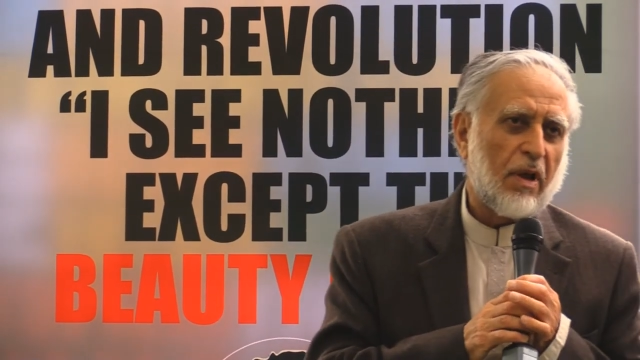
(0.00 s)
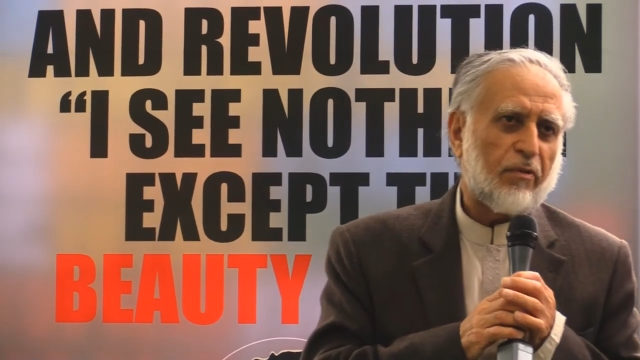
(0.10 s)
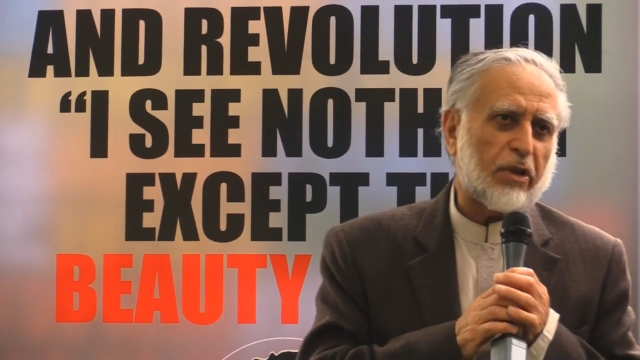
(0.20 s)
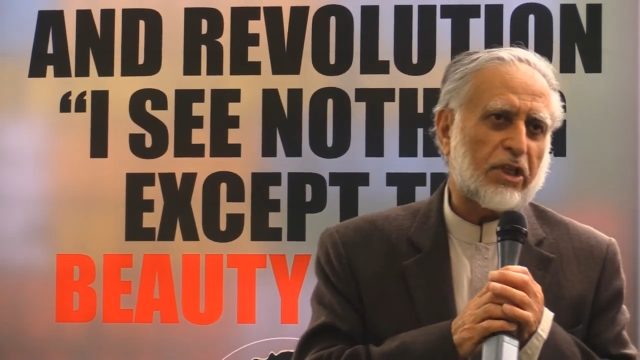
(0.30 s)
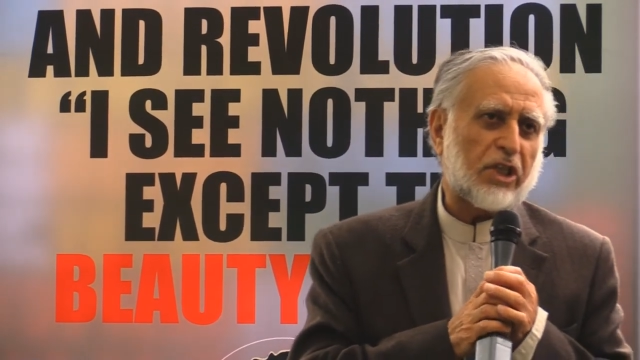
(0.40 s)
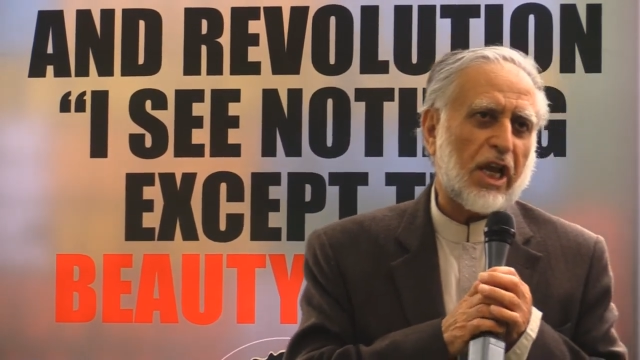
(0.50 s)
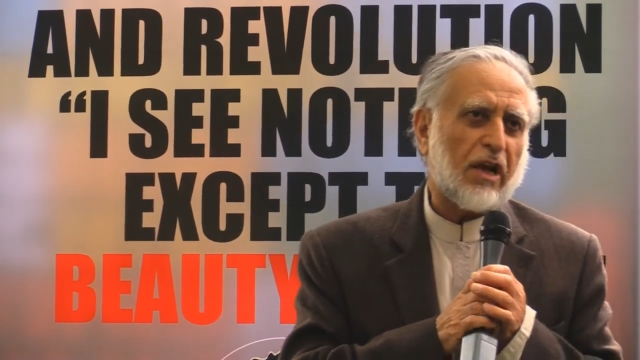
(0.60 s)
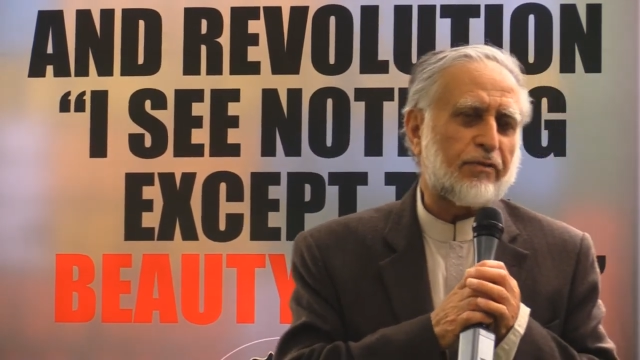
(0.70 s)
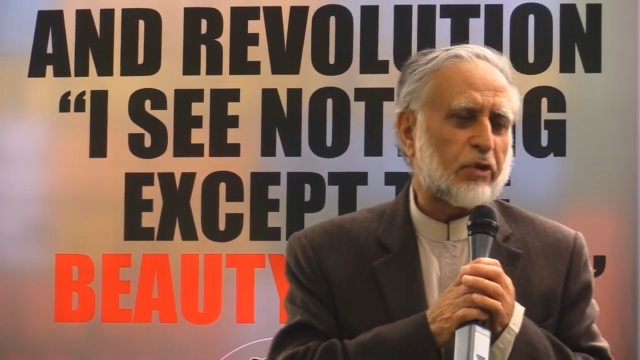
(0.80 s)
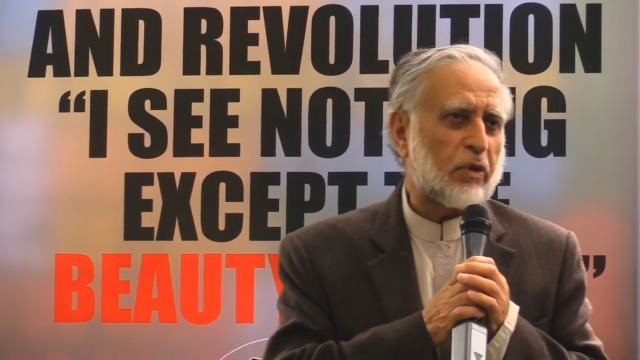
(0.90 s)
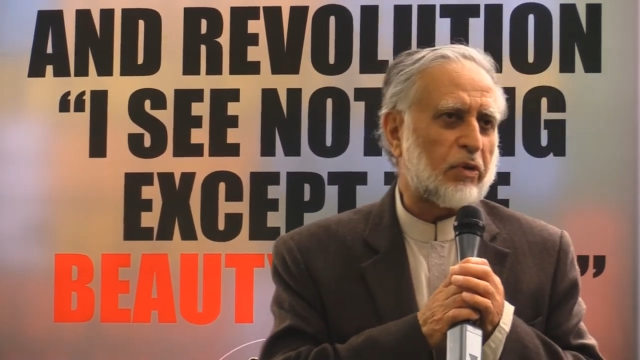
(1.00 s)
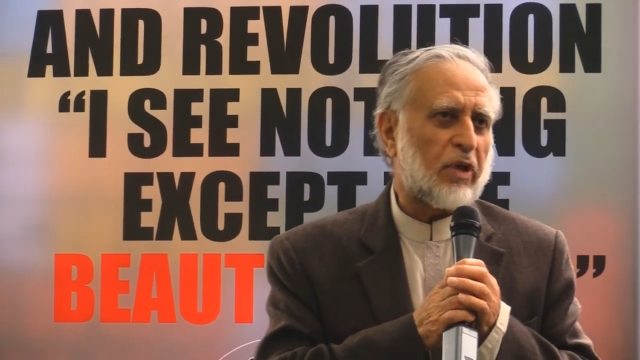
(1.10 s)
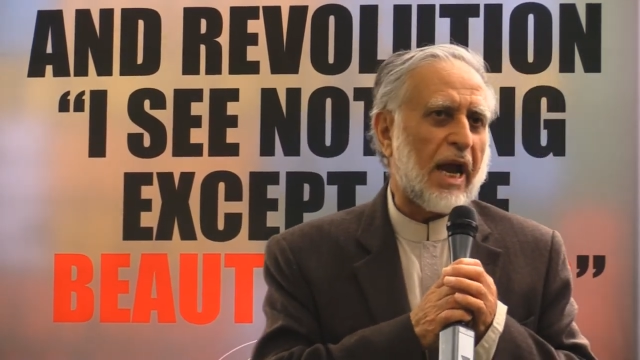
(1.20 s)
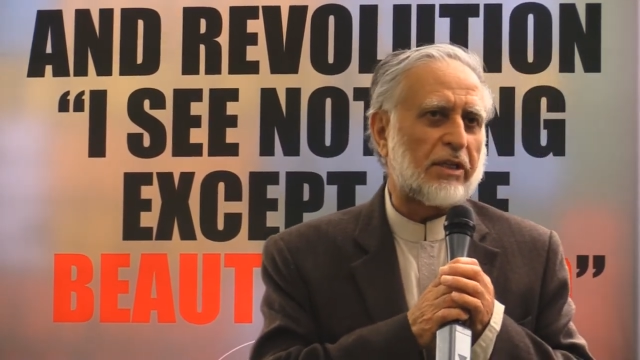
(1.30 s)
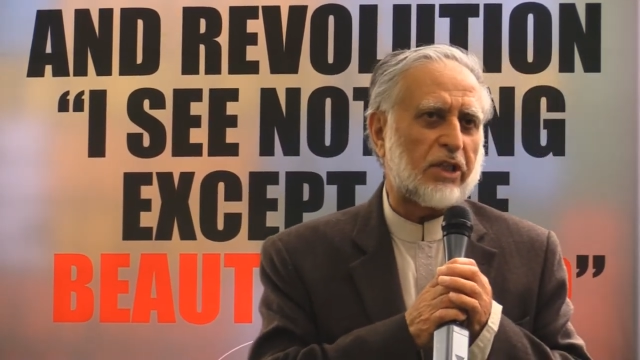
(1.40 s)
for the sake of
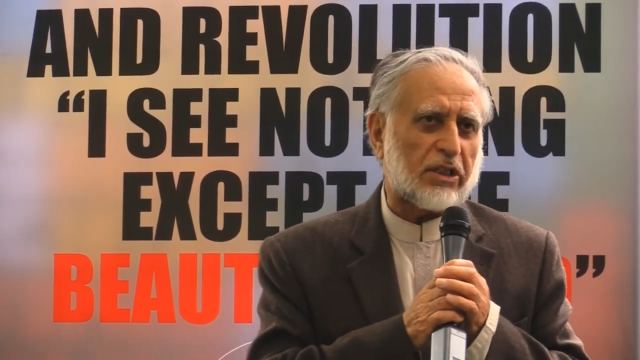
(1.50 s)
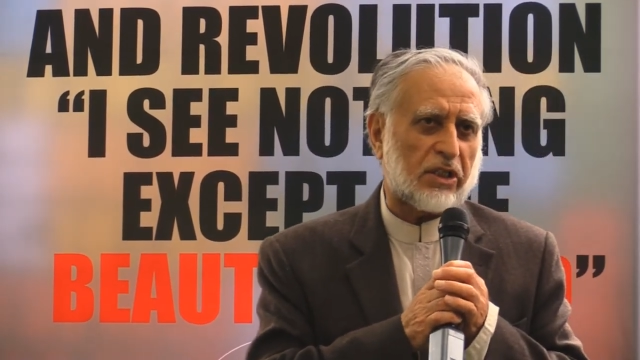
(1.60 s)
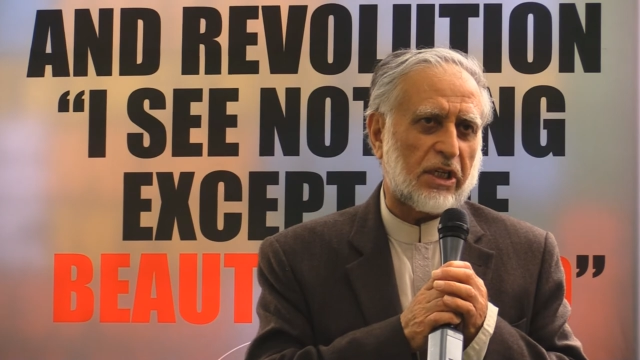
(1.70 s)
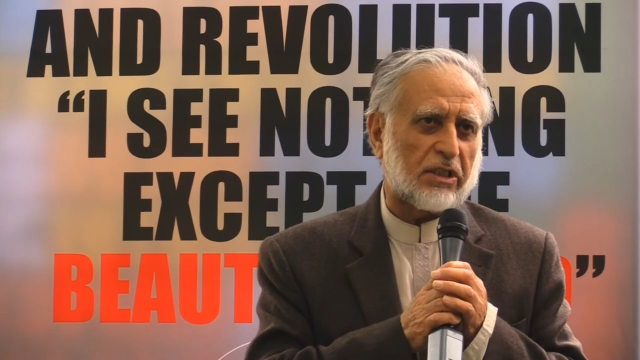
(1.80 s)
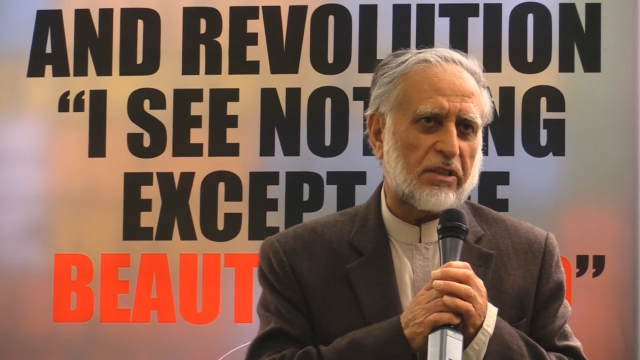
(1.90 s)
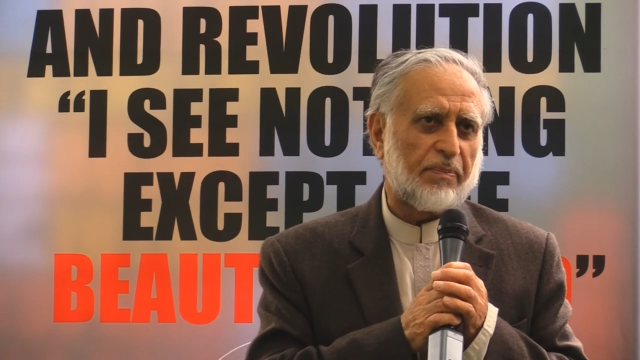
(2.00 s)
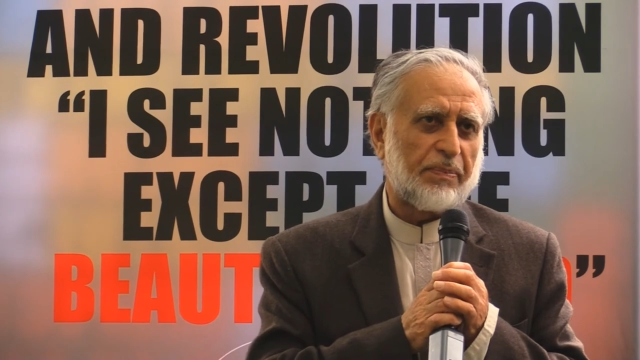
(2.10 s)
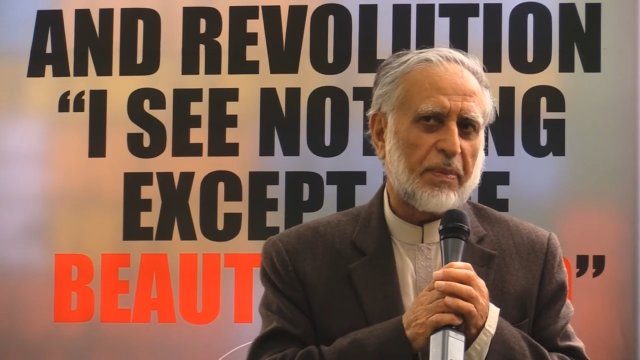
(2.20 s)
truth and justice.